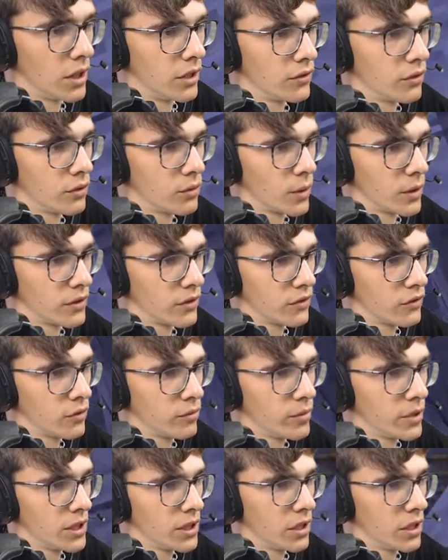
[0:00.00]
I don't want it to
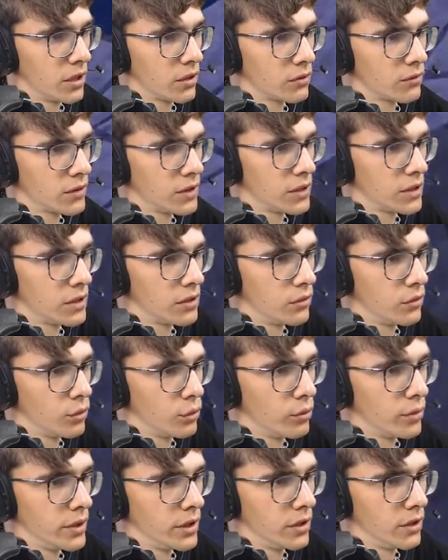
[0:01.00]
be like really
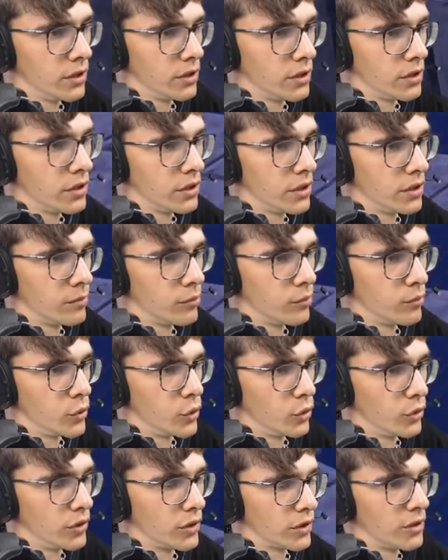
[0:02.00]
newbie
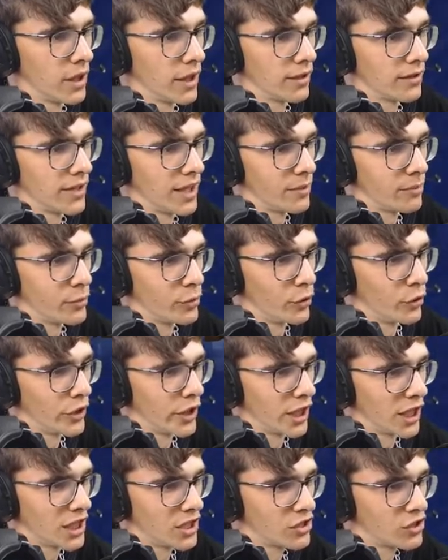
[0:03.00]
building. Like that
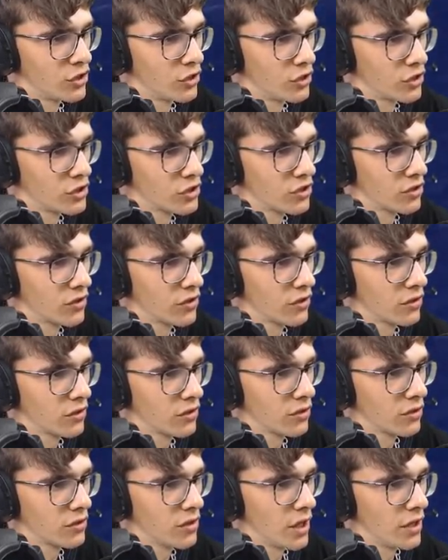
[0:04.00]
building is just,
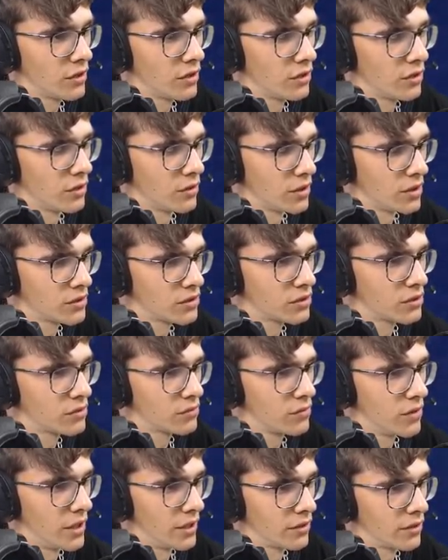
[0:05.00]
I don't know.
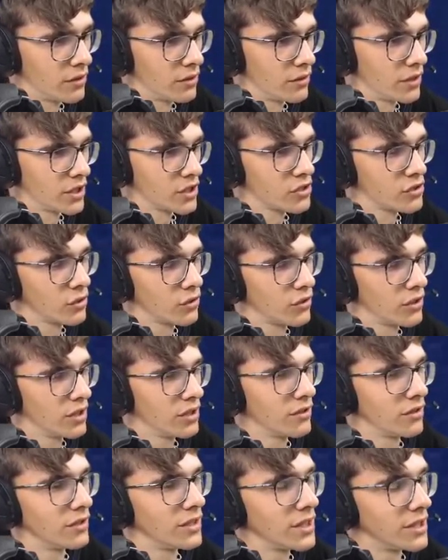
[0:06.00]
There's no
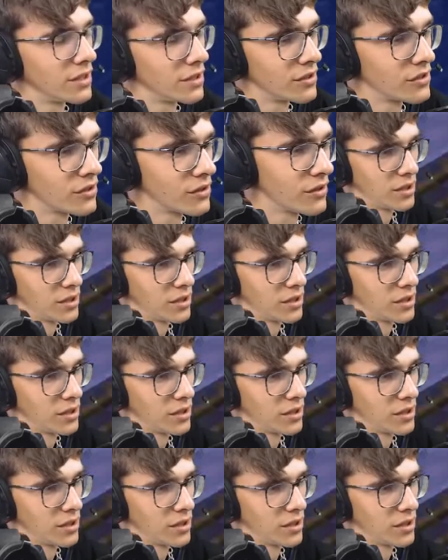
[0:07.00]
detail in it, so.